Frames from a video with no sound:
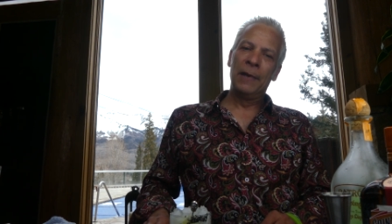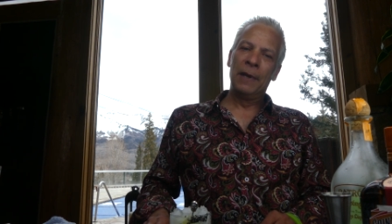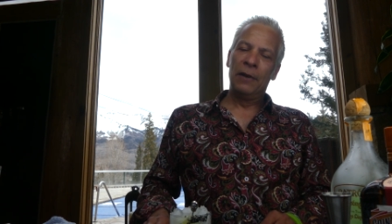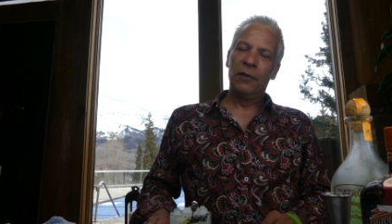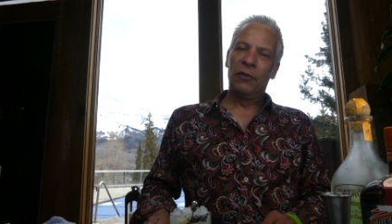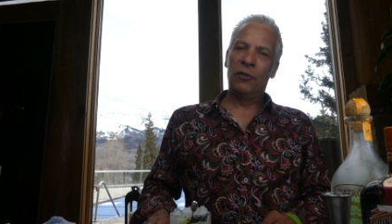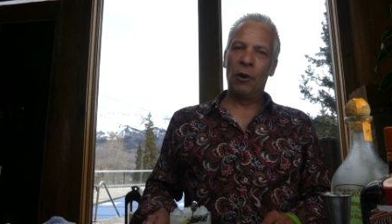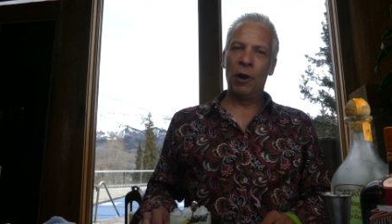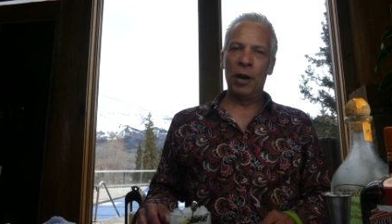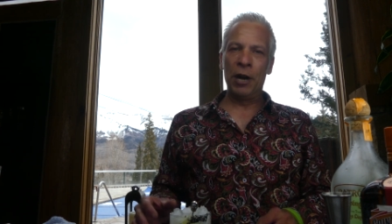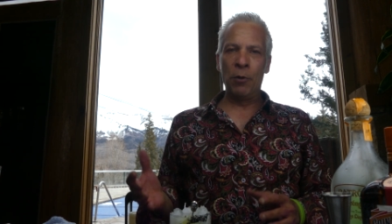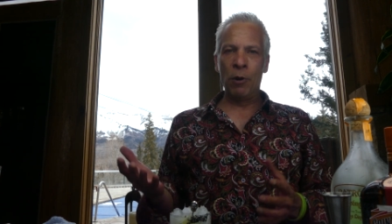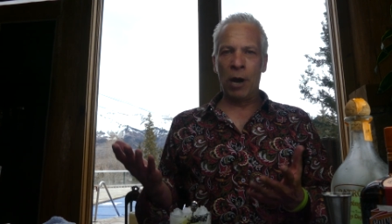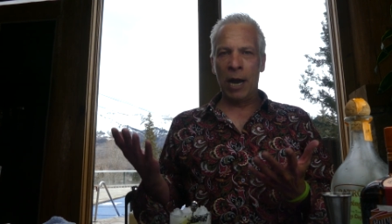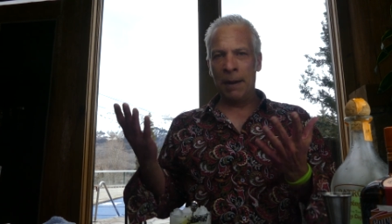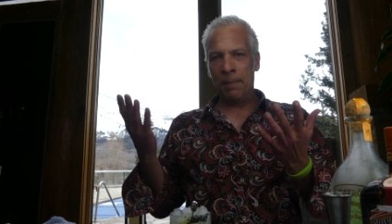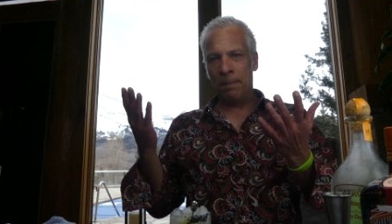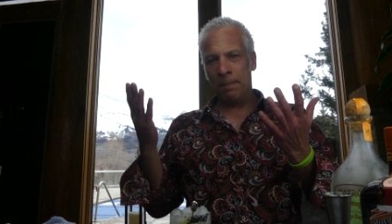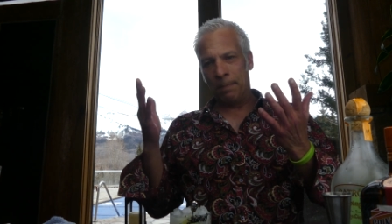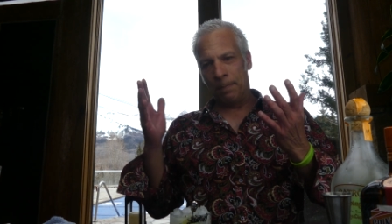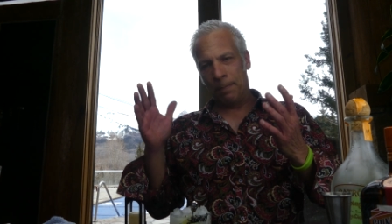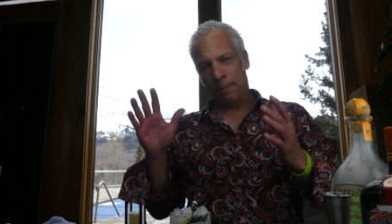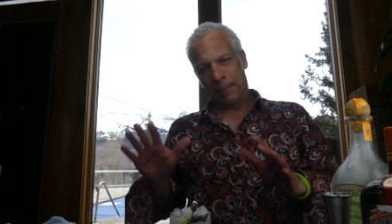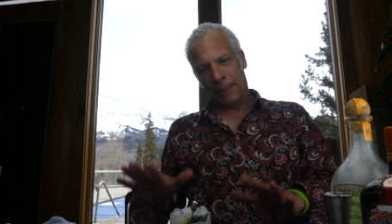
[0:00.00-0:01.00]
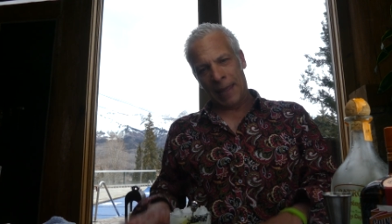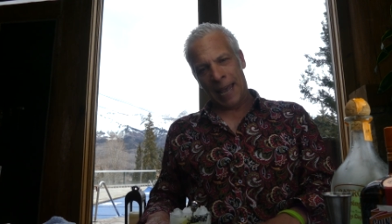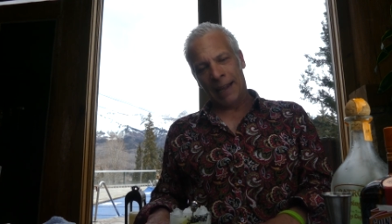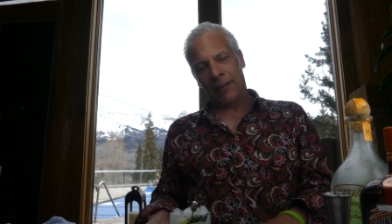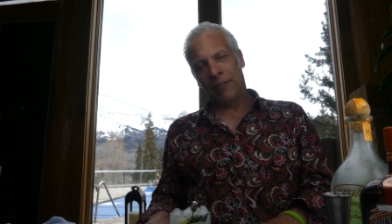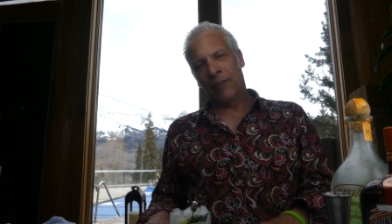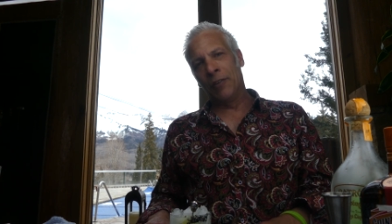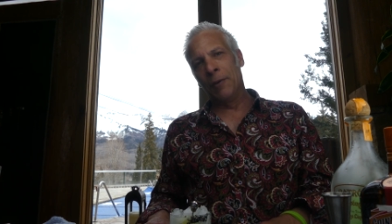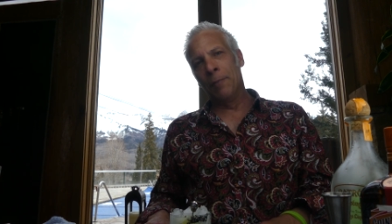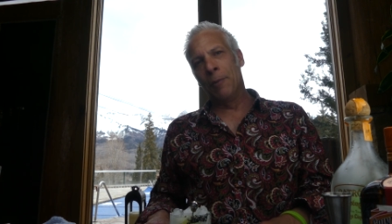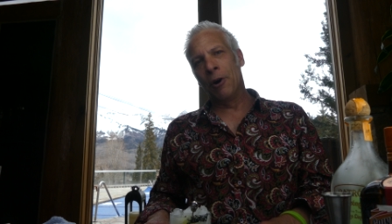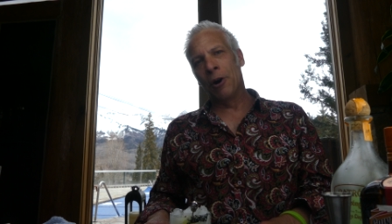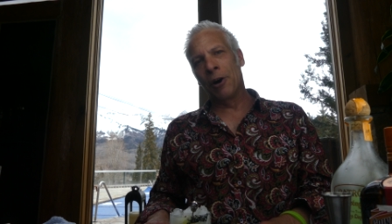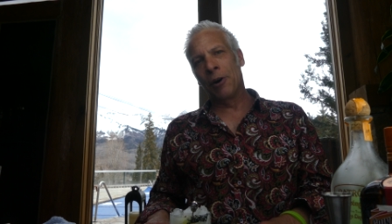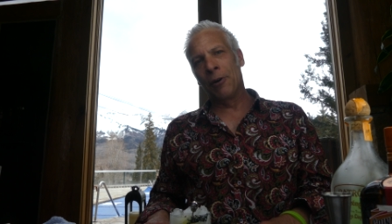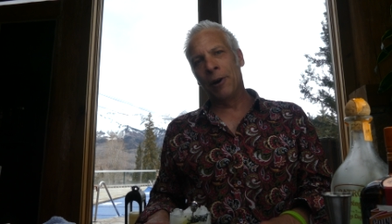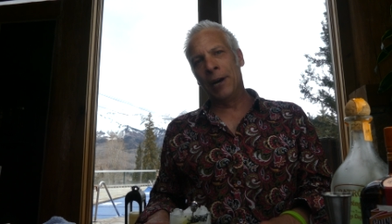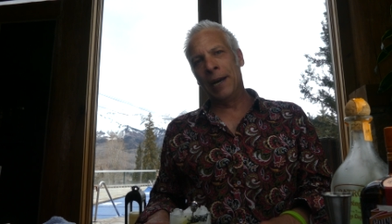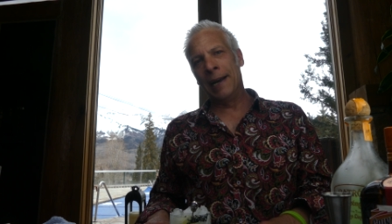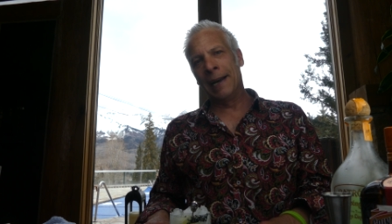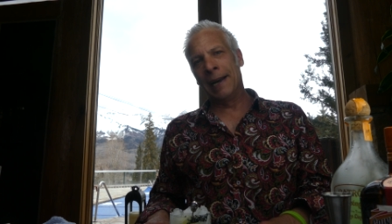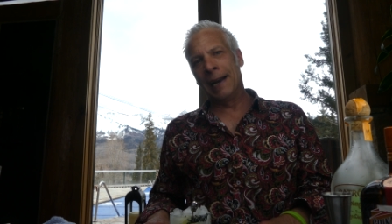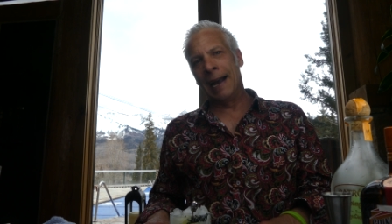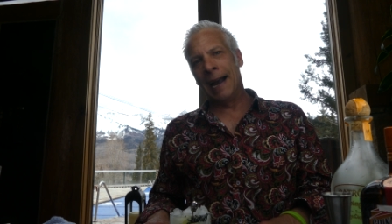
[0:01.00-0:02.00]
So anyway, that's the
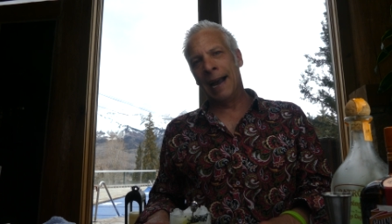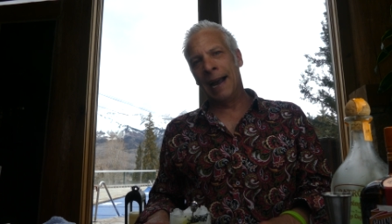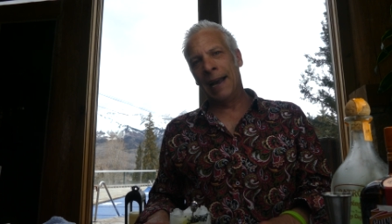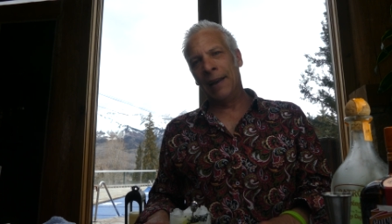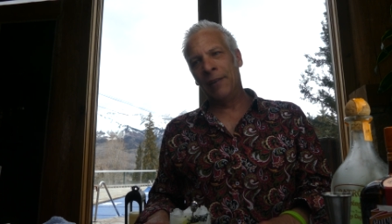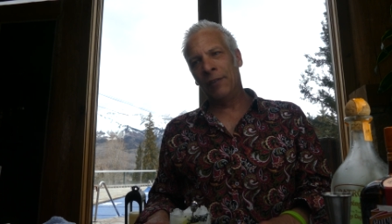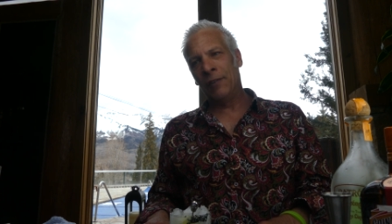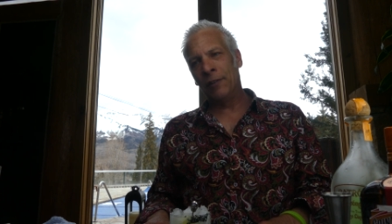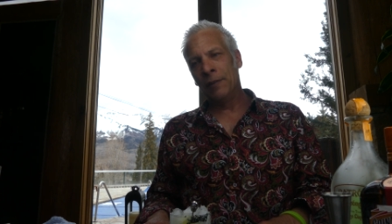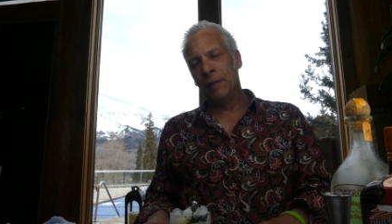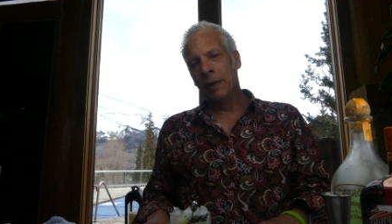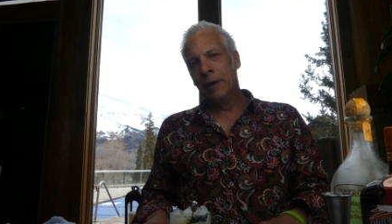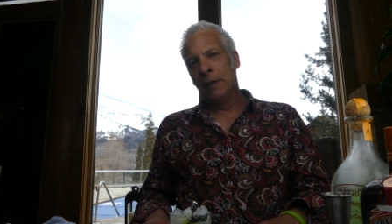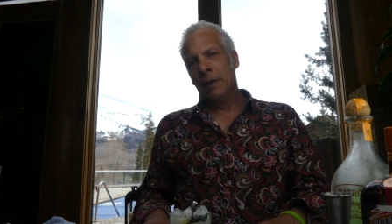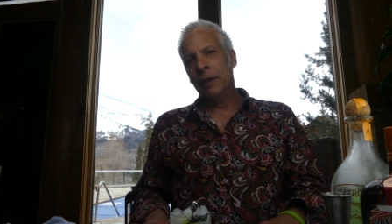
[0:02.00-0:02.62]
margarita, guys.